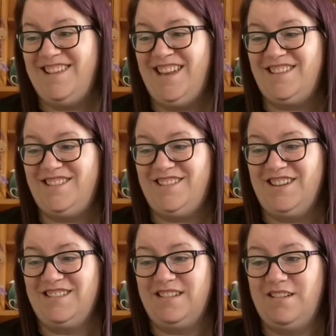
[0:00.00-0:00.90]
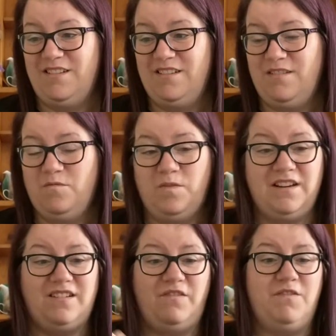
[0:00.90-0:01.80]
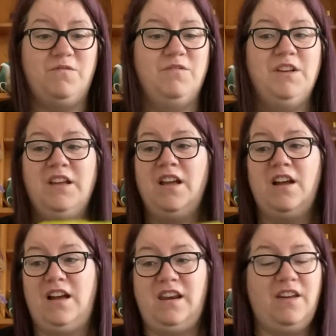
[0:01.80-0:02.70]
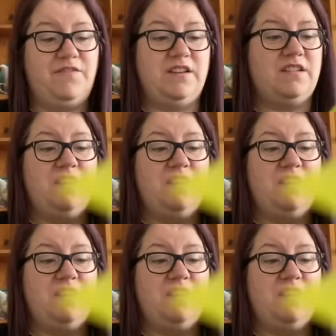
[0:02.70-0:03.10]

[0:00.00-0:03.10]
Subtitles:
It's just wonderful. I love it so